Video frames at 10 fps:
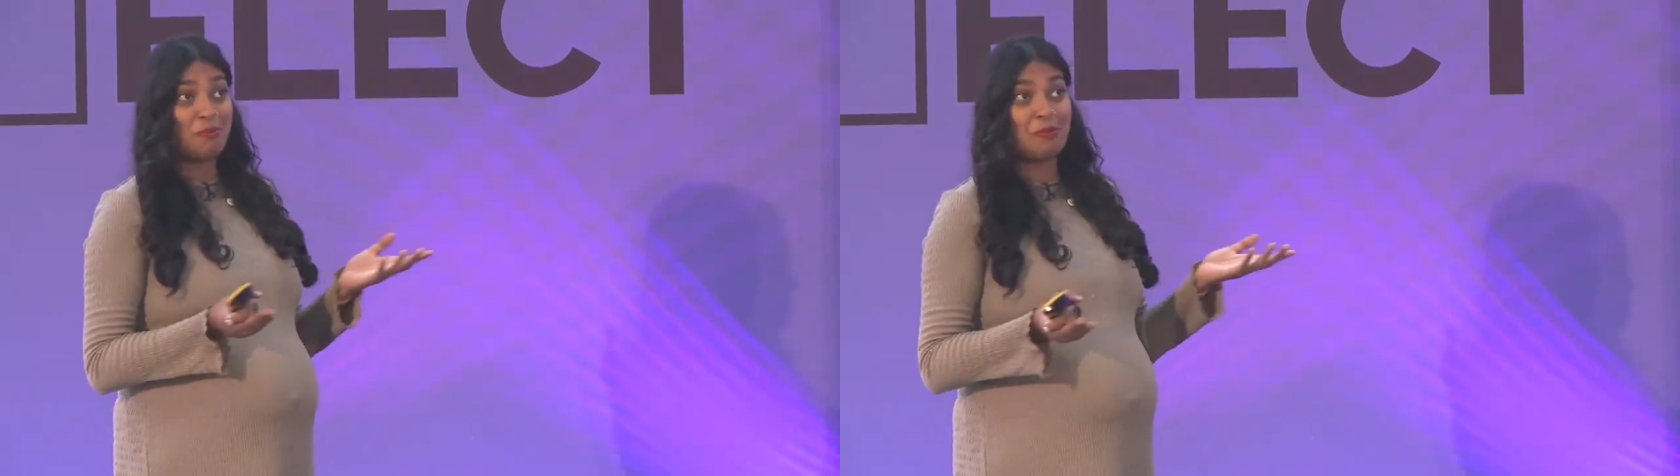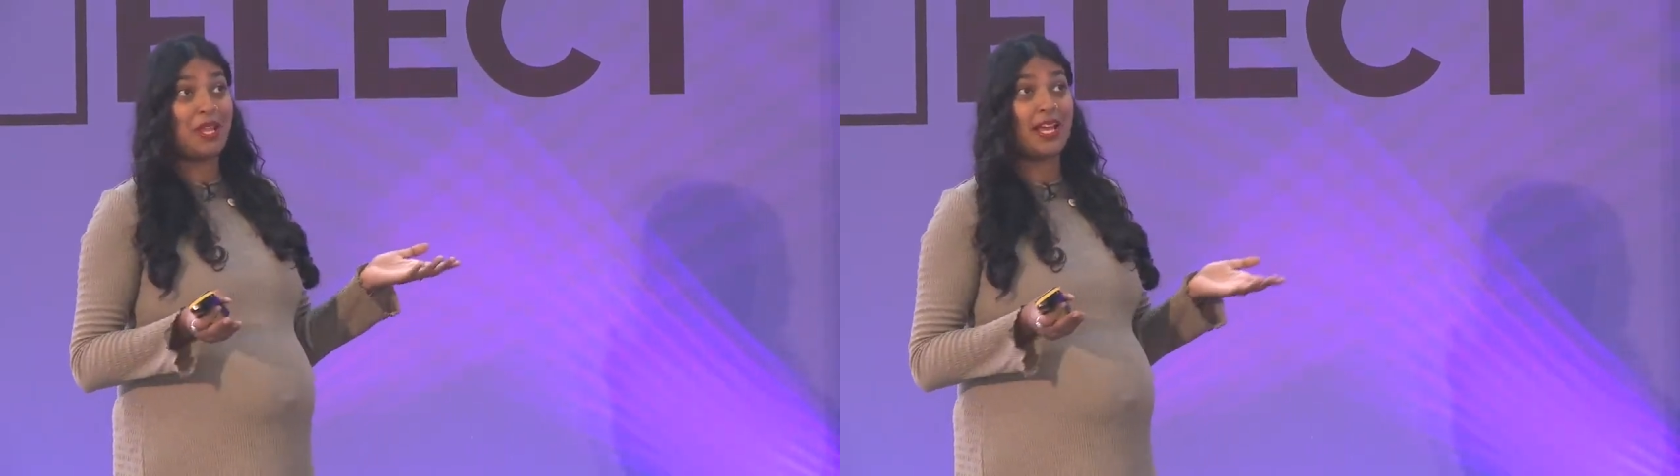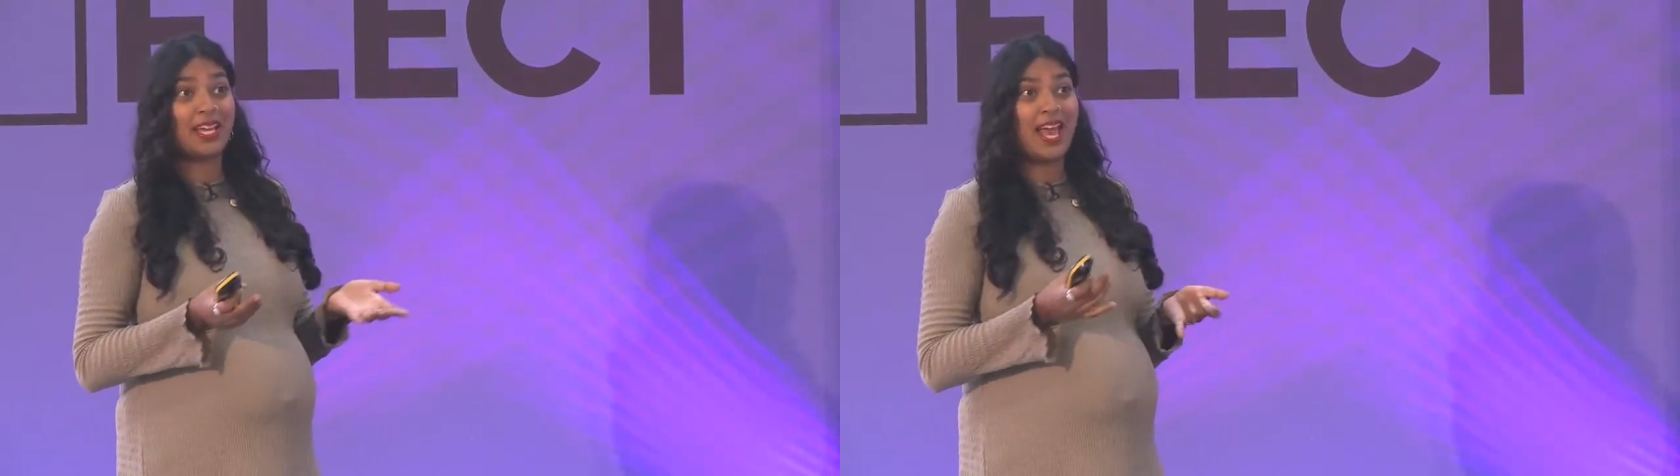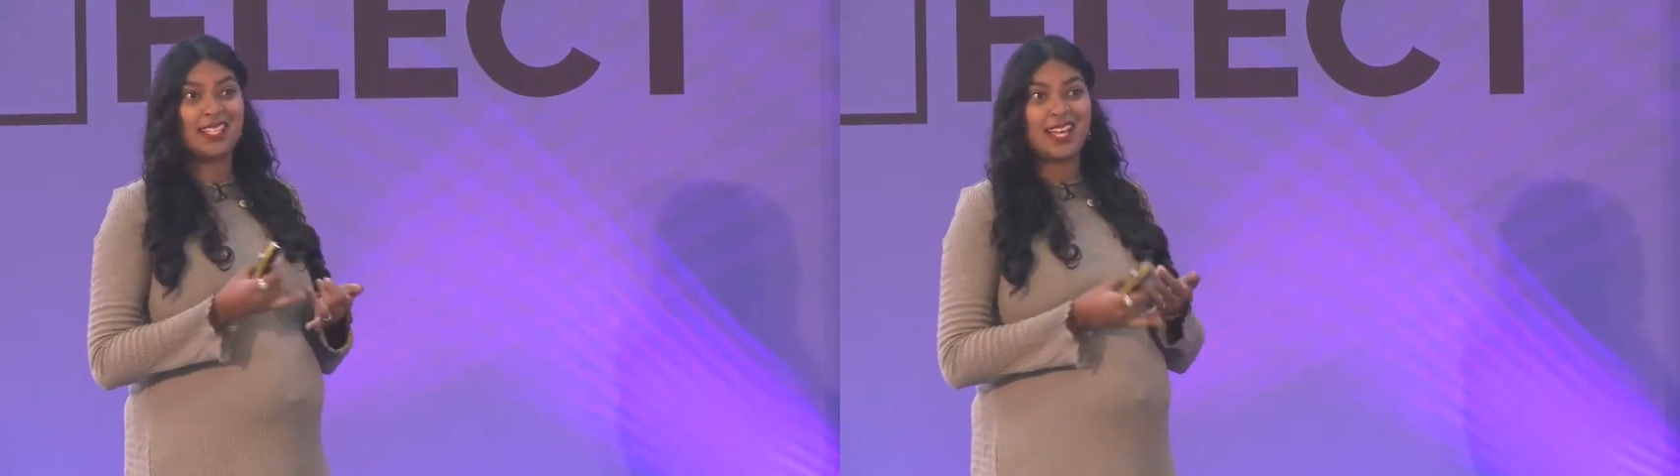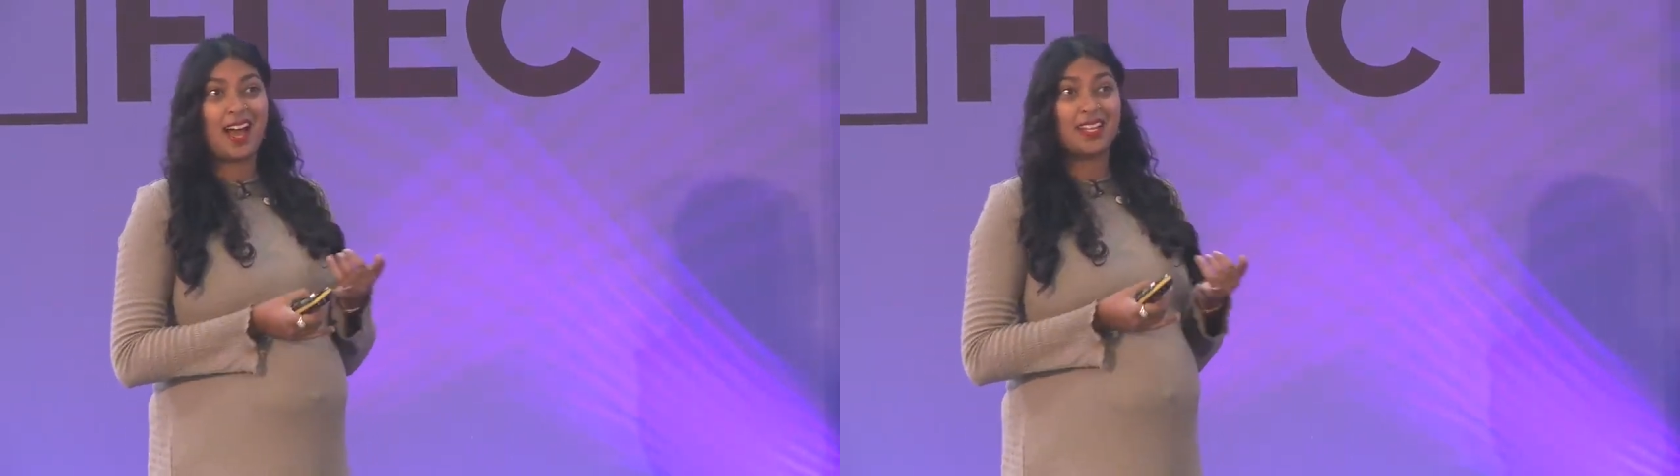people like
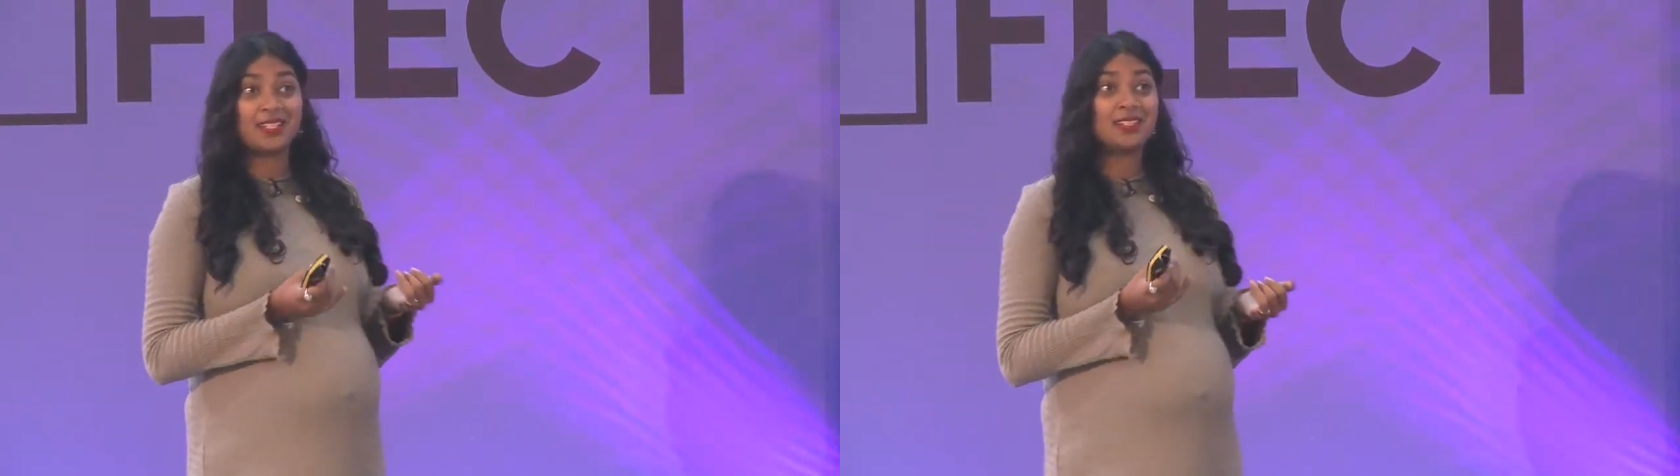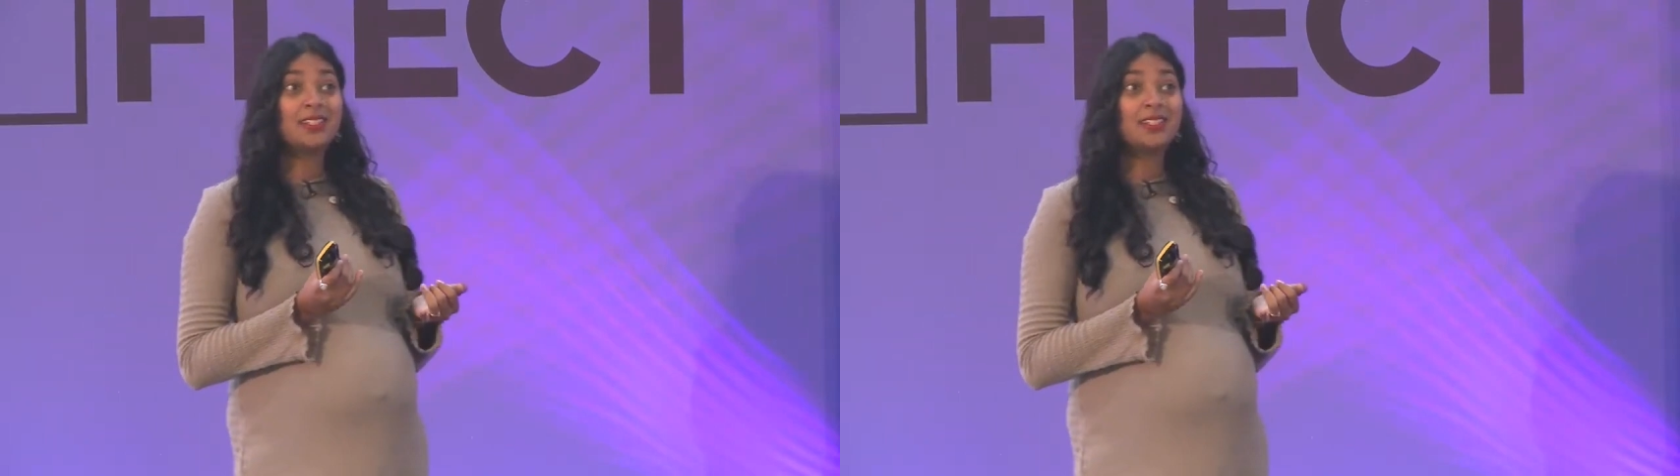Etihad,